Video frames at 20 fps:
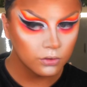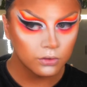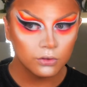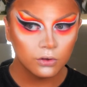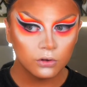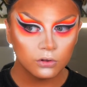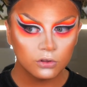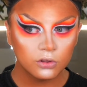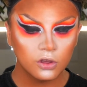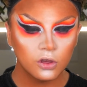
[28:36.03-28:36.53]

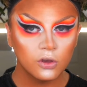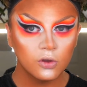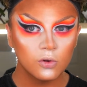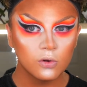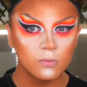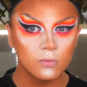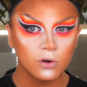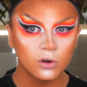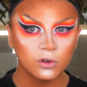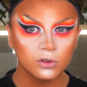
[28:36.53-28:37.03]
Not
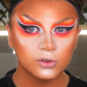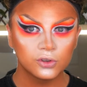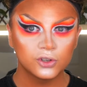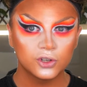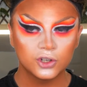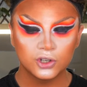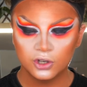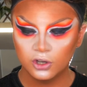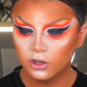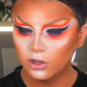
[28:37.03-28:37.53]
too
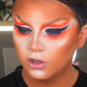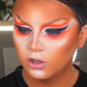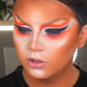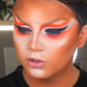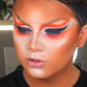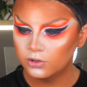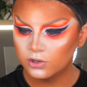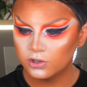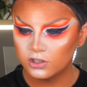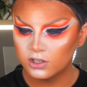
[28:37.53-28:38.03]
much,
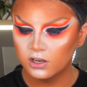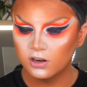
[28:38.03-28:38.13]
just